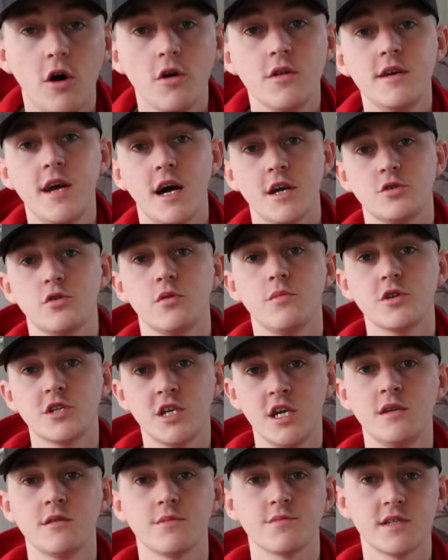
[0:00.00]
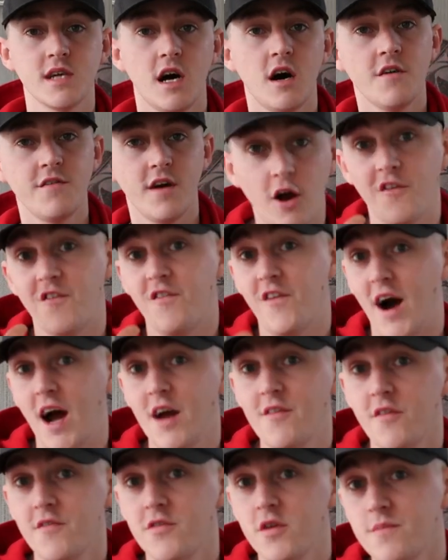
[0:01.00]
on the actual machines themselves. I got
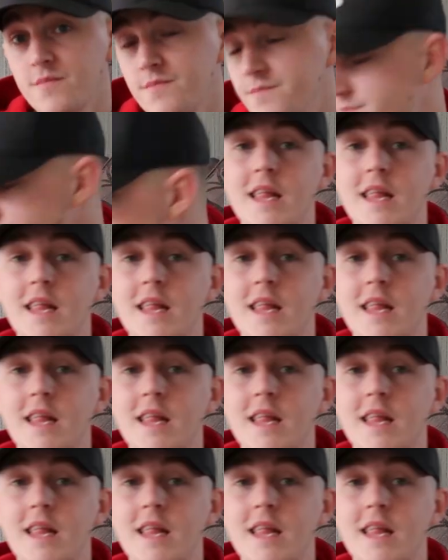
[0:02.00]
5 of them.